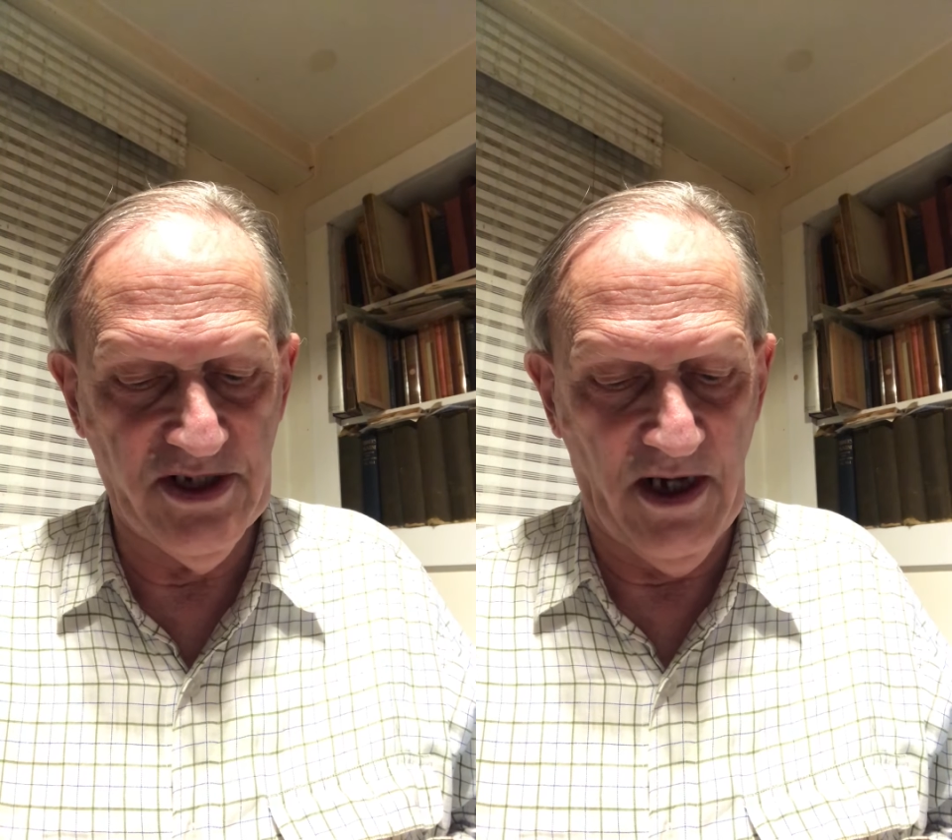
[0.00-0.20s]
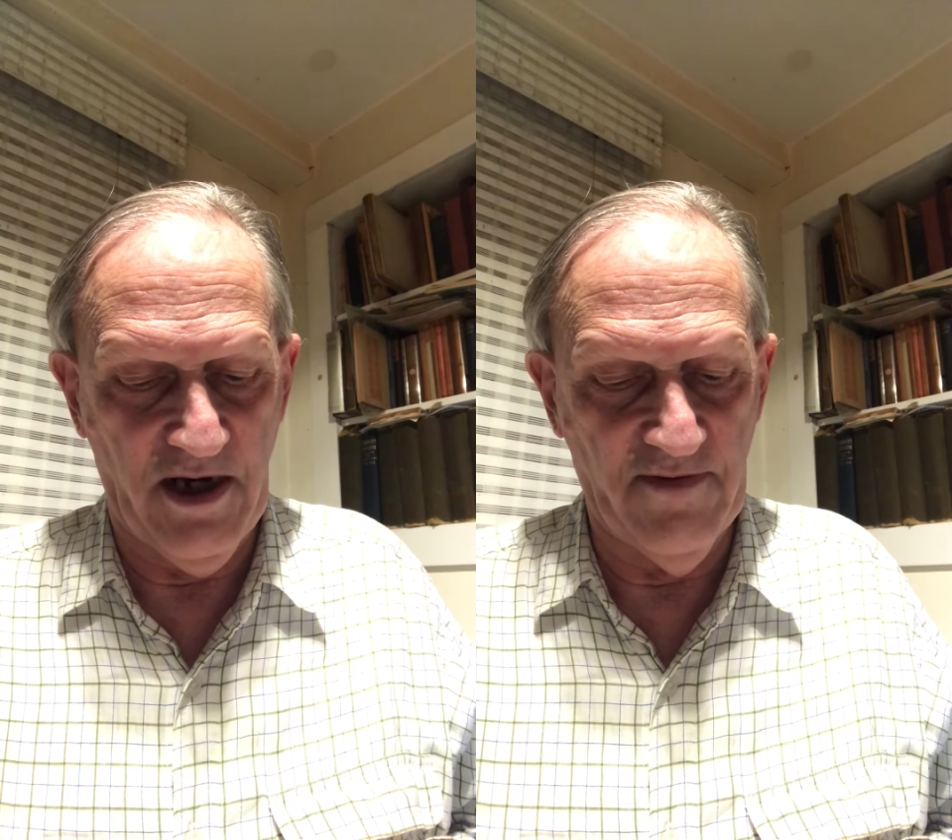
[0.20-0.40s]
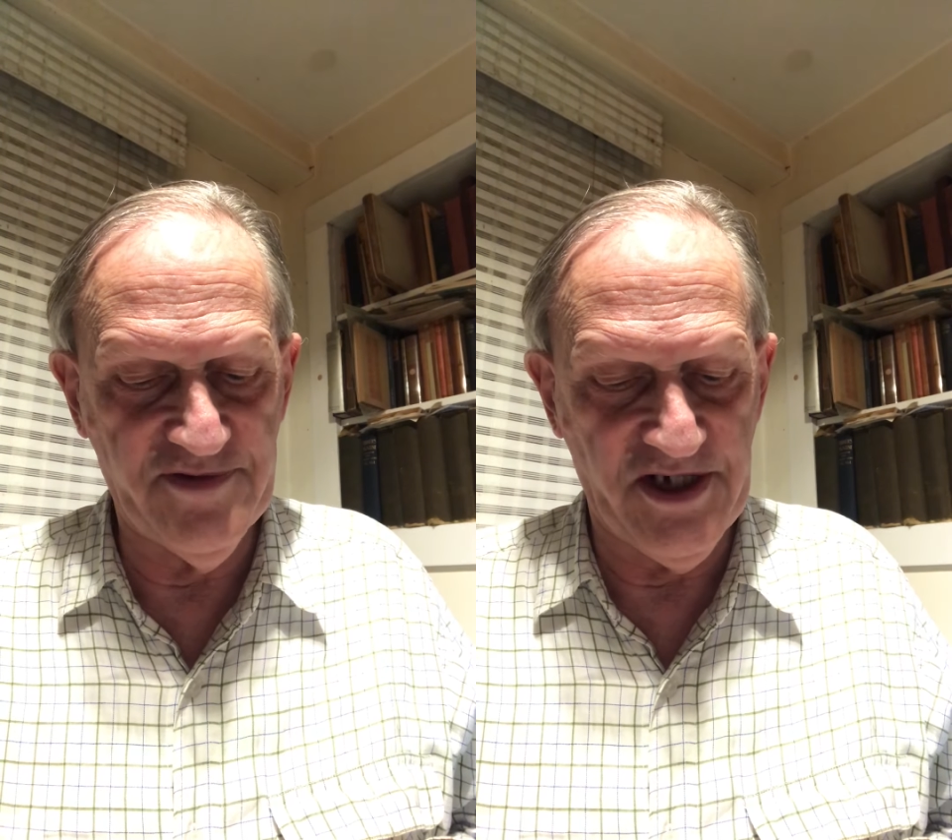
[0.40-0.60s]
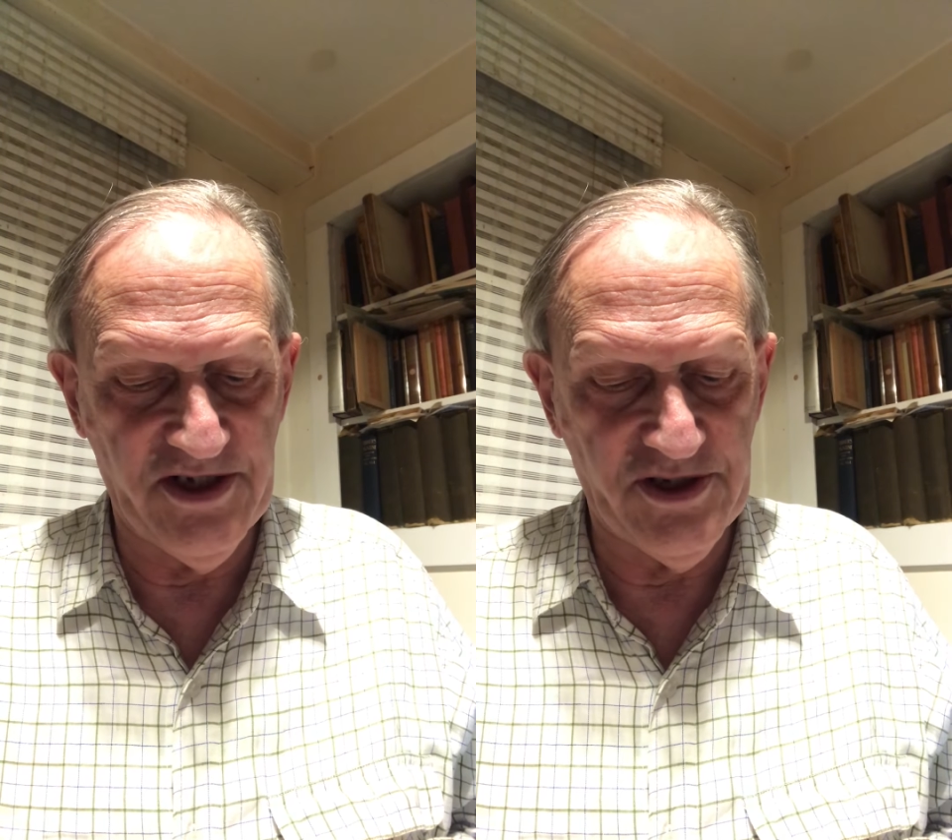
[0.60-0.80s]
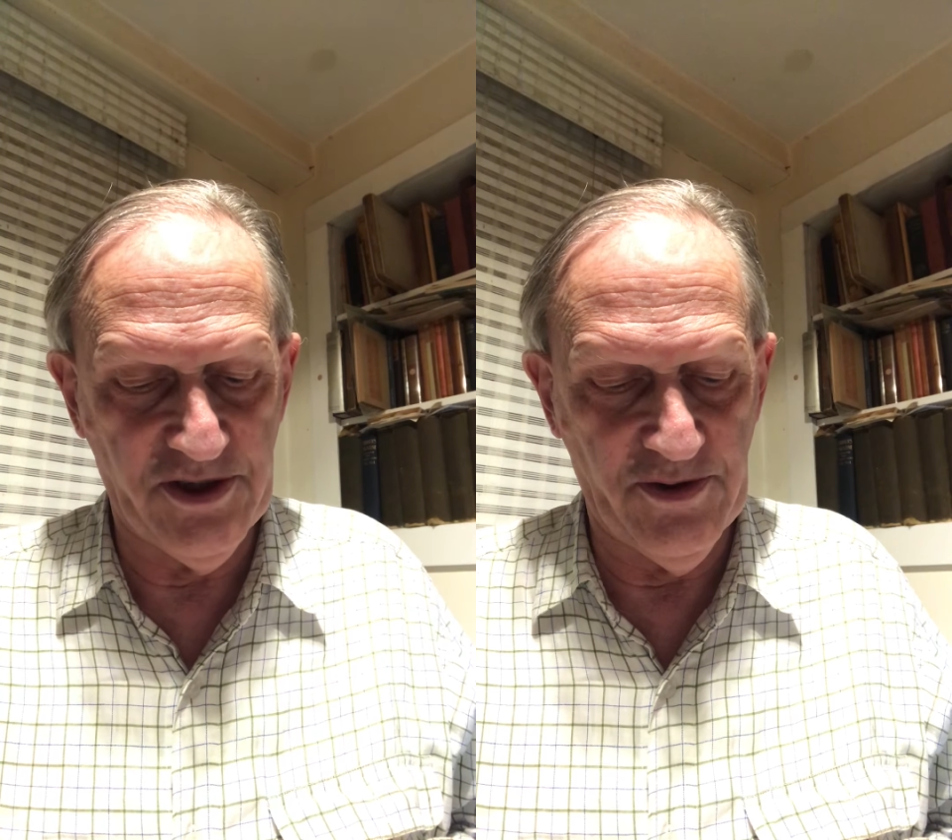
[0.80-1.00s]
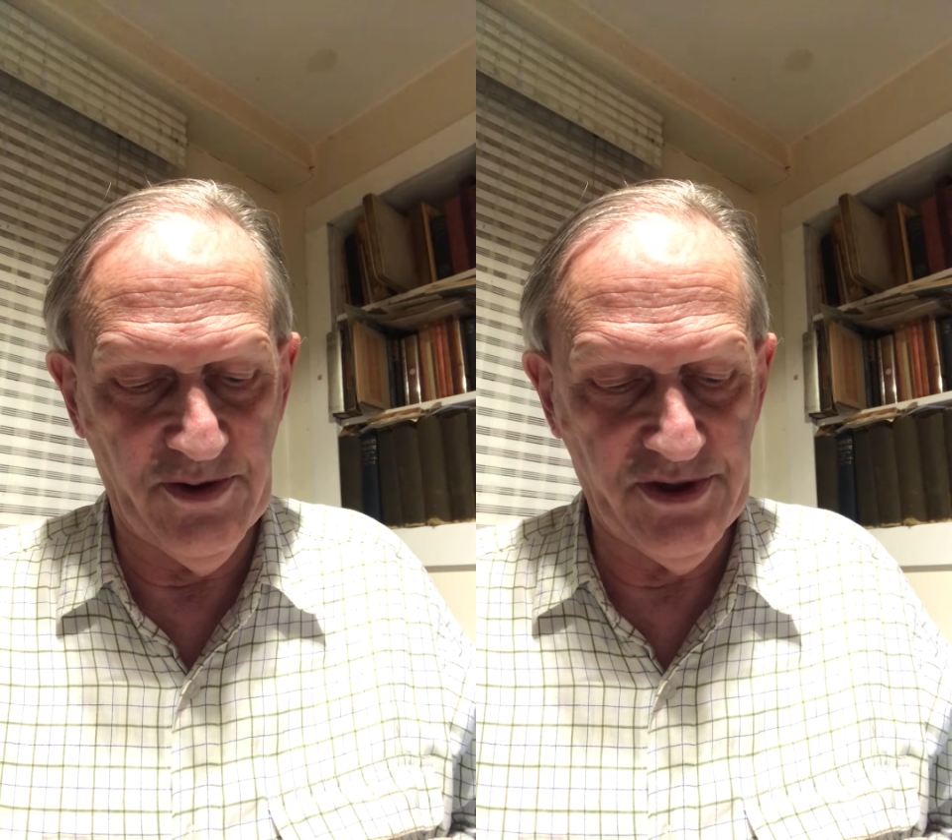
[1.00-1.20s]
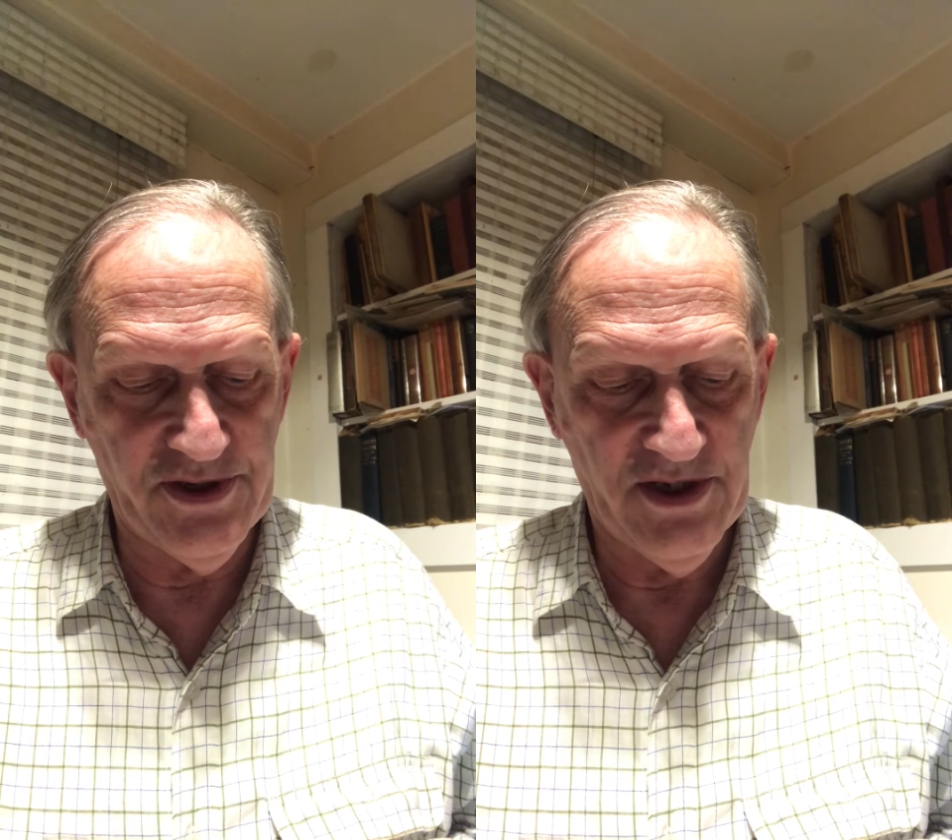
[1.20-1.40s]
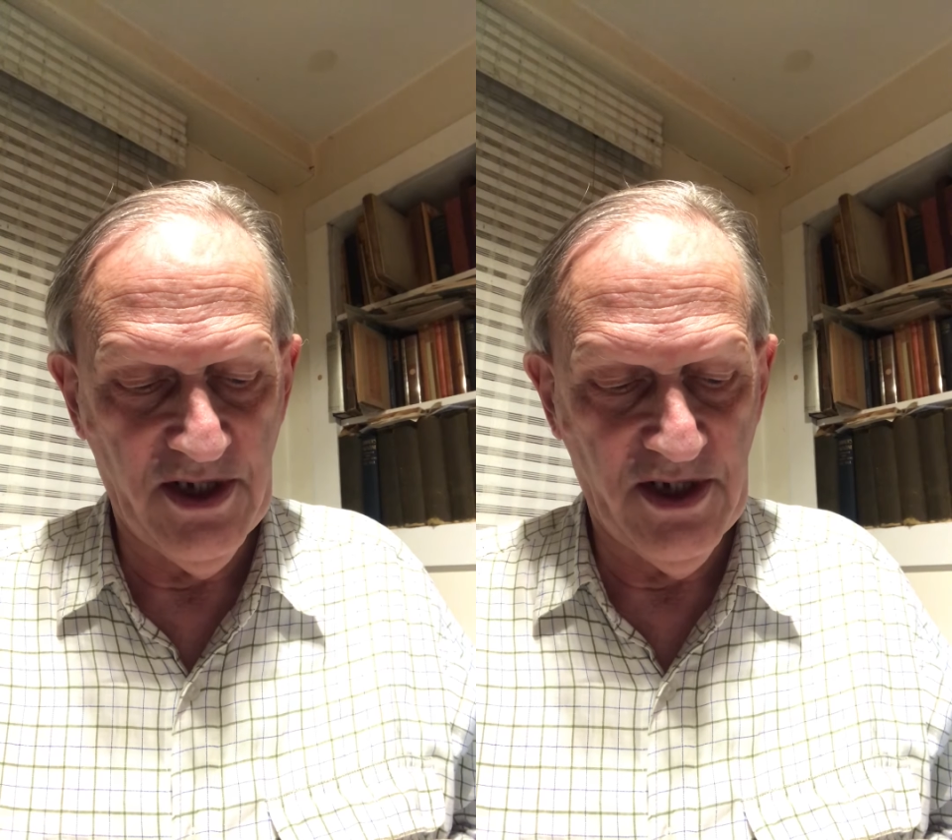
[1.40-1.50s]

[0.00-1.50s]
of tissues